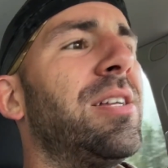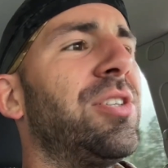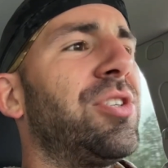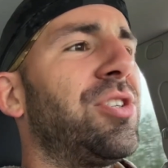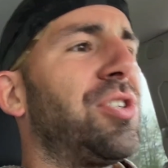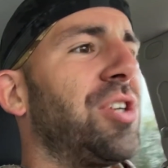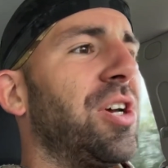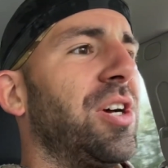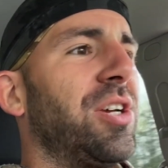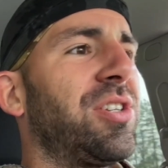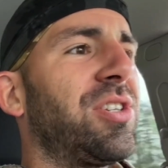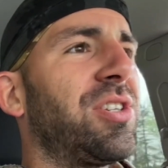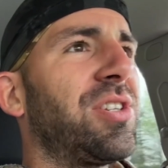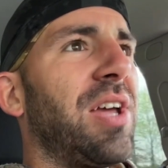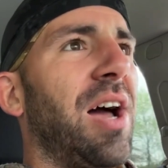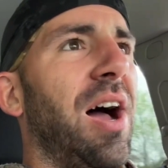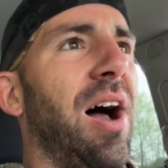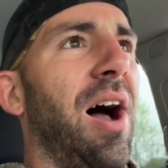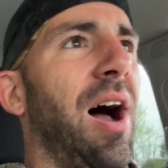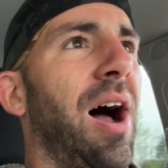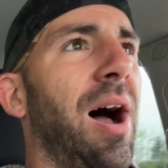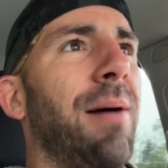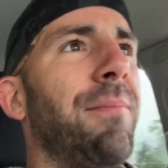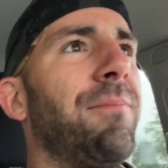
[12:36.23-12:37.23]
just
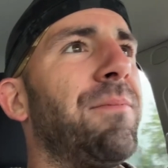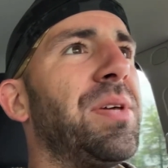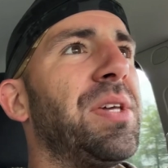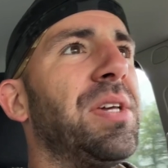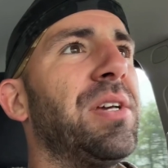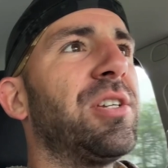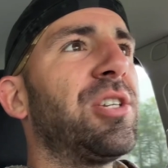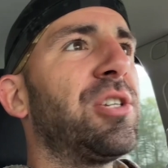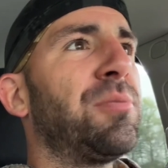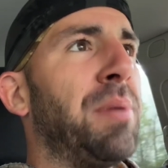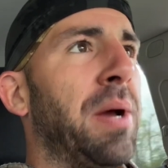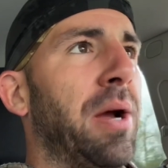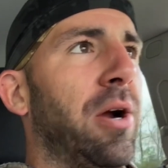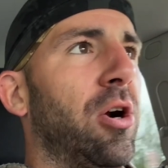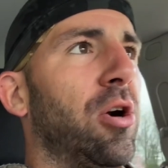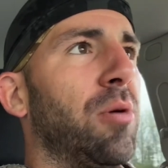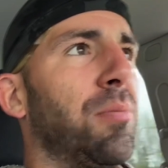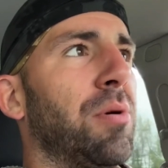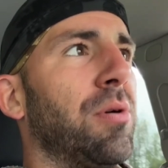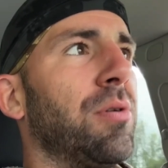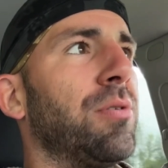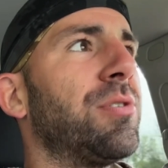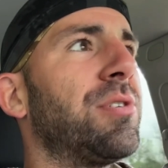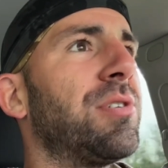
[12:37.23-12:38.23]
obvious
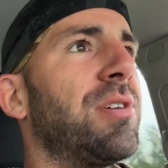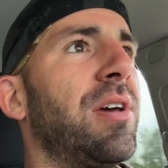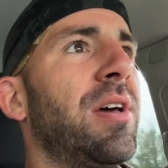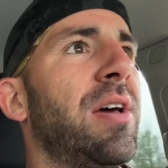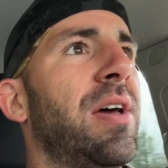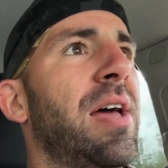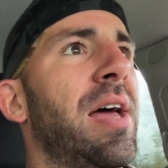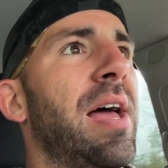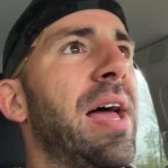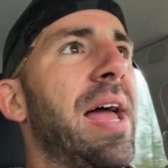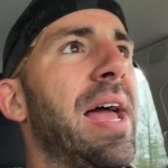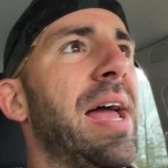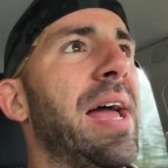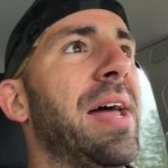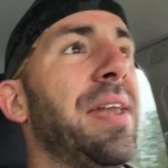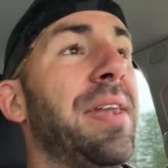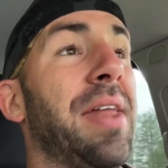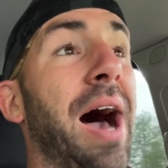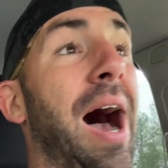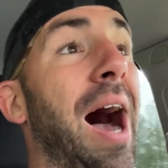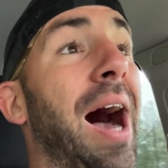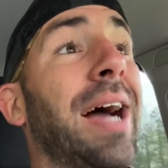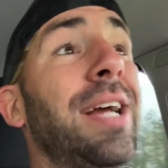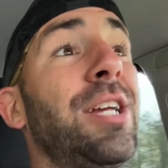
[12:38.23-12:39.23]
parables. And
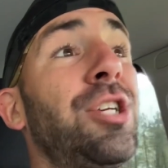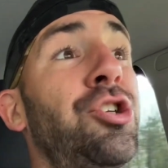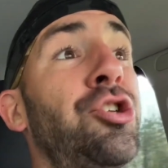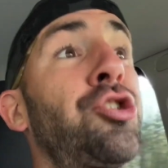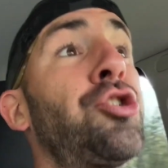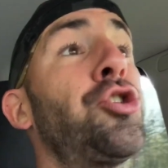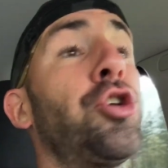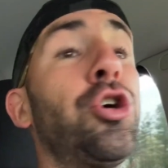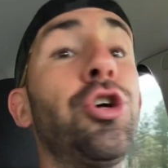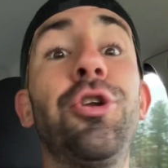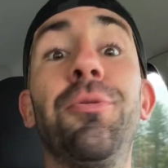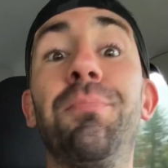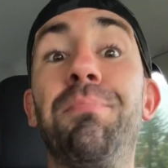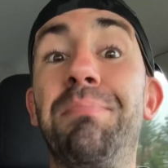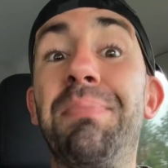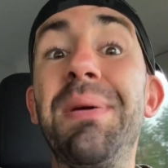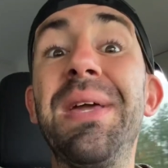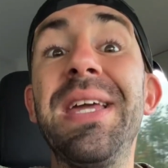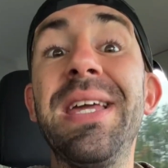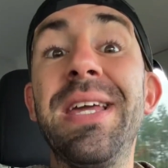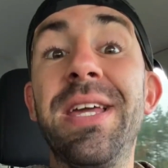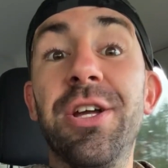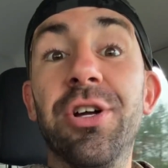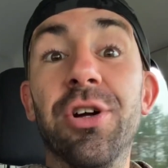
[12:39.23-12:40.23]
I should be
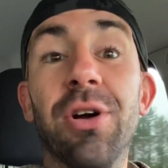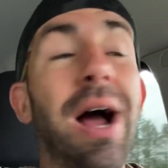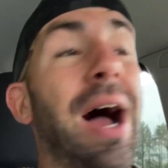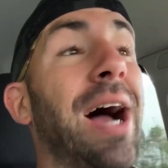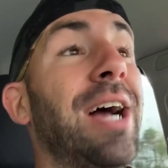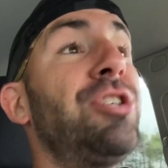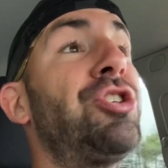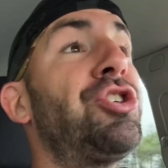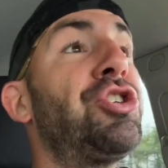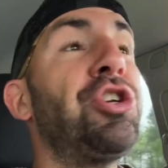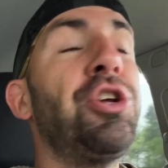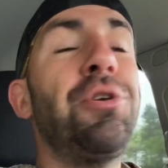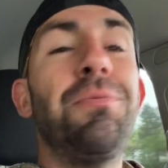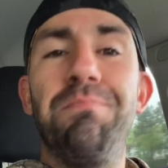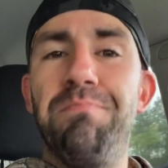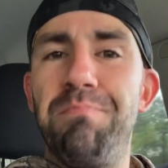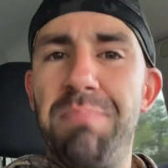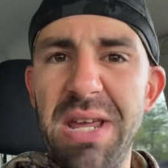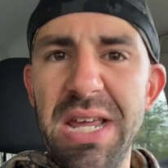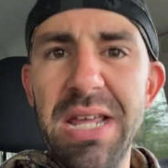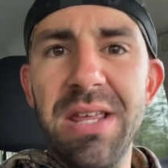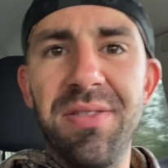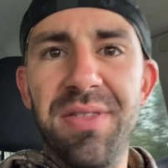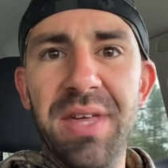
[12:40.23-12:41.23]
here. I should
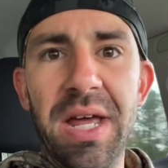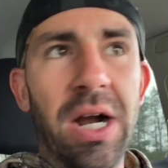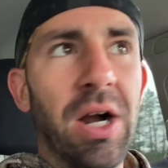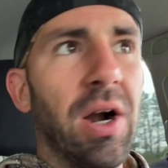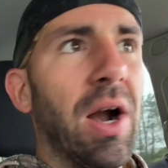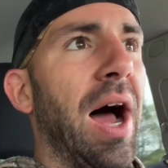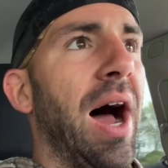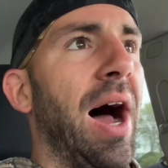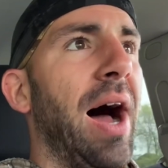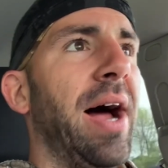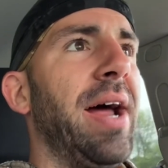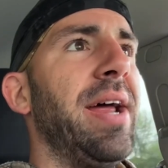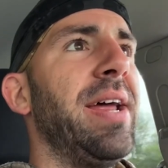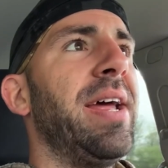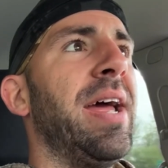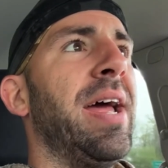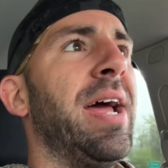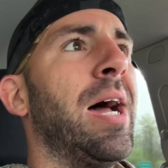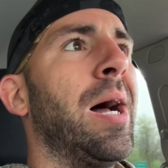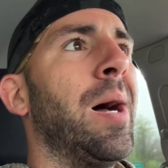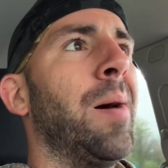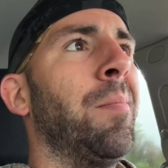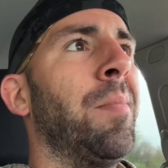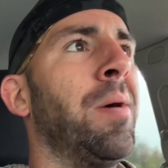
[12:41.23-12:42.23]
be there. I
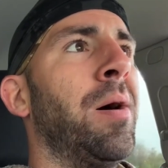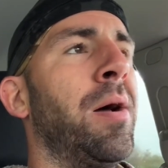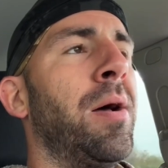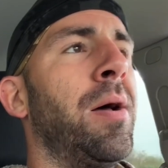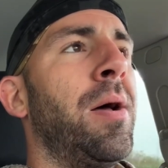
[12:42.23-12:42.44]
am